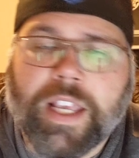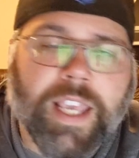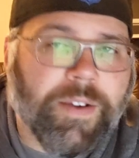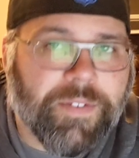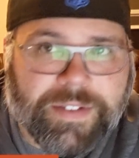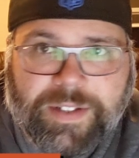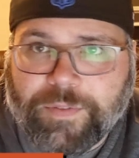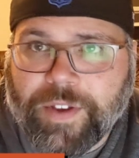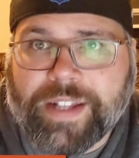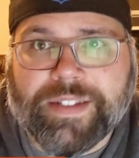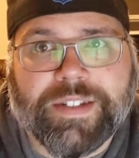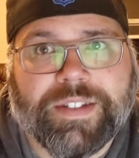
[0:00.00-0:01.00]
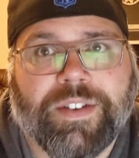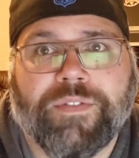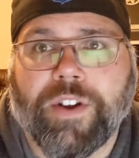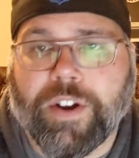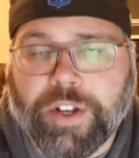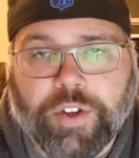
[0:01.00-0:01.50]
Kevin Stefanski is a
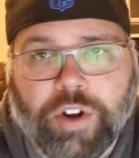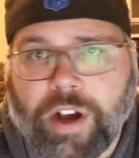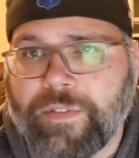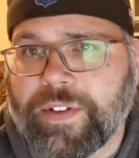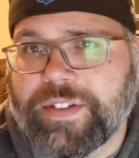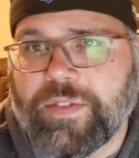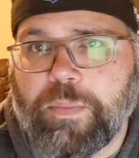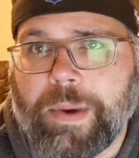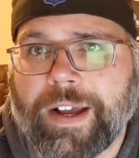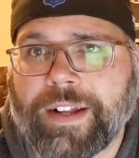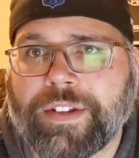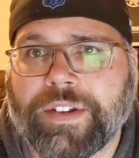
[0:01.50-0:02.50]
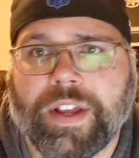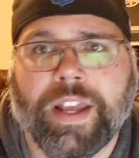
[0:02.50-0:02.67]
very good offensive mind.